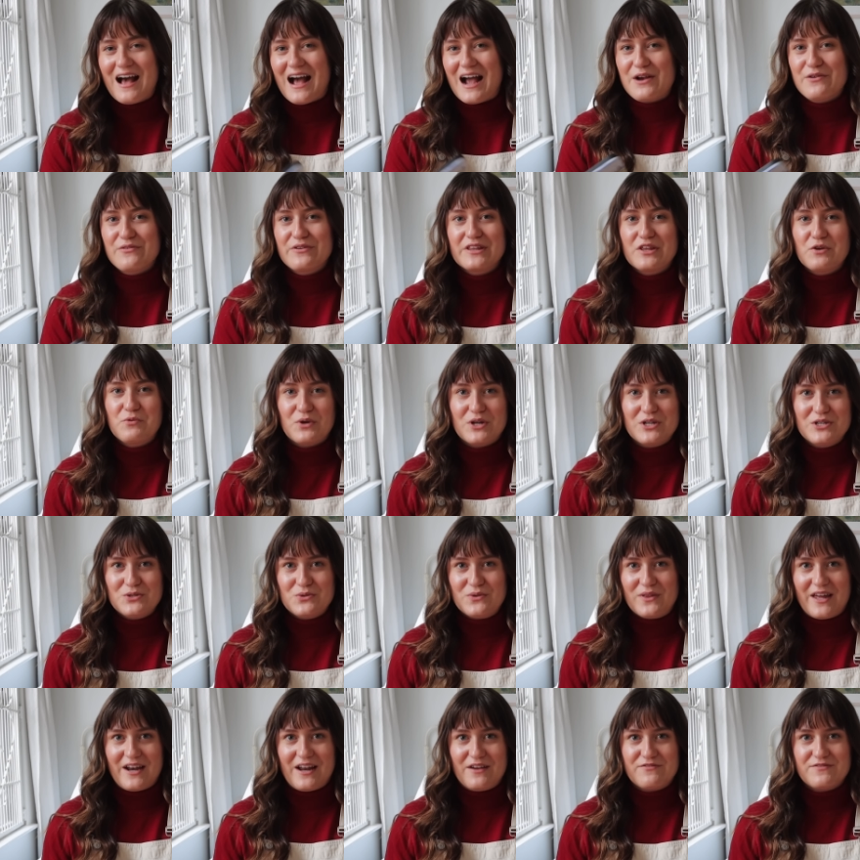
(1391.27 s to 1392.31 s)
I really want to
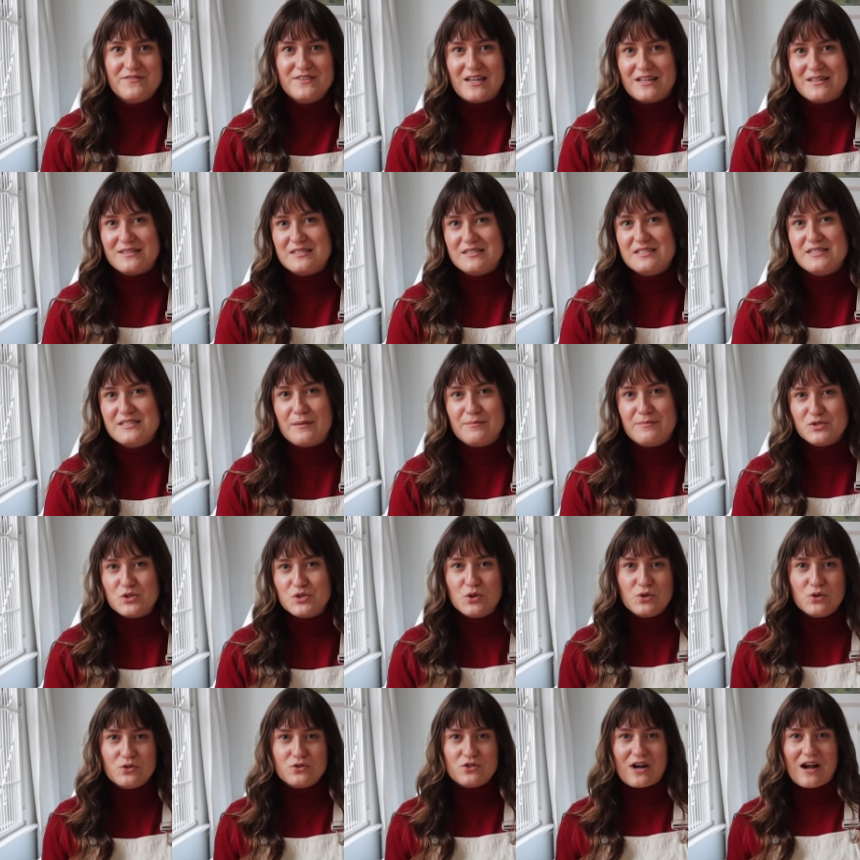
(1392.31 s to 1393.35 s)
do that. I've done some
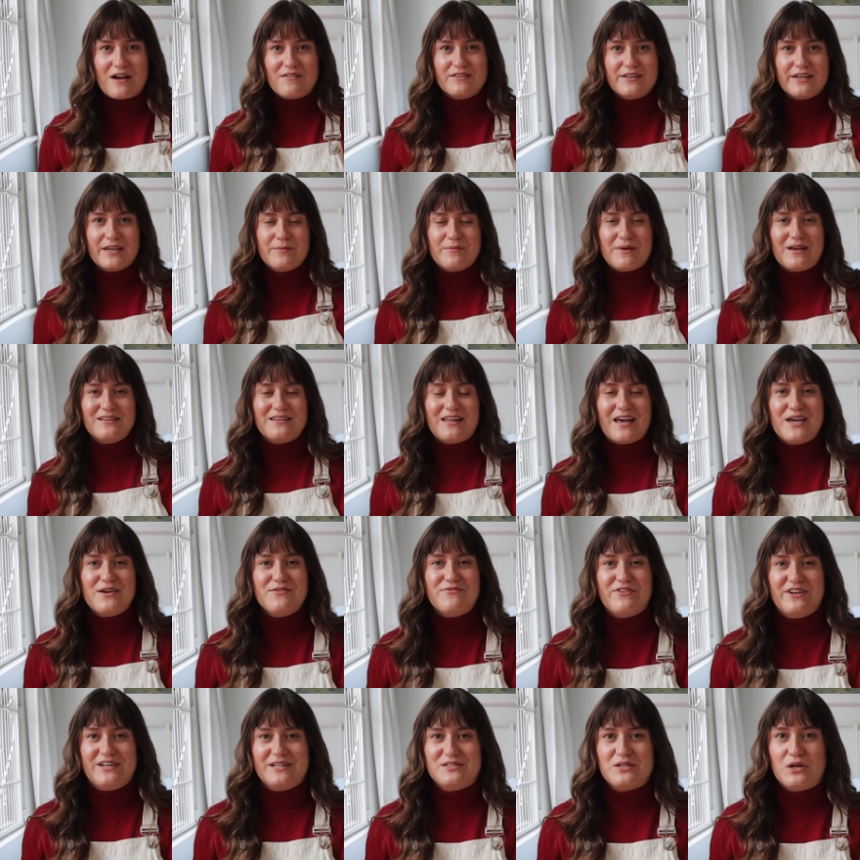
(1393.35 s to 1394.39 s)
solo traveling in my
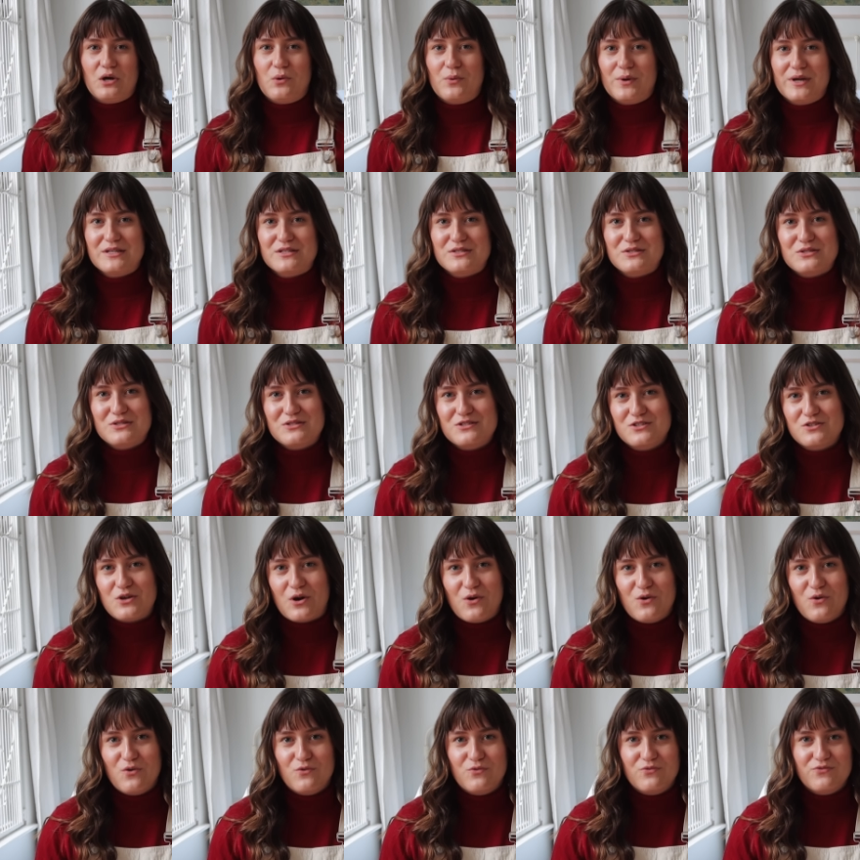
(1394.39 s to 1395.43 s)
life and it's always
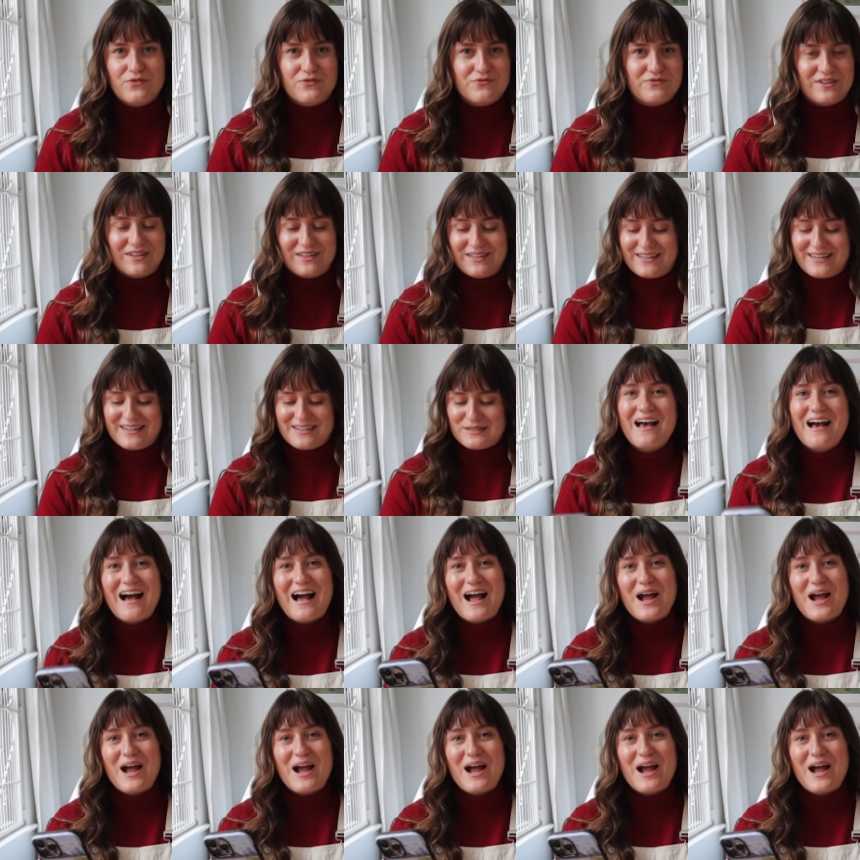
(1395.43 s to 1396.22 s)
so fulfilling.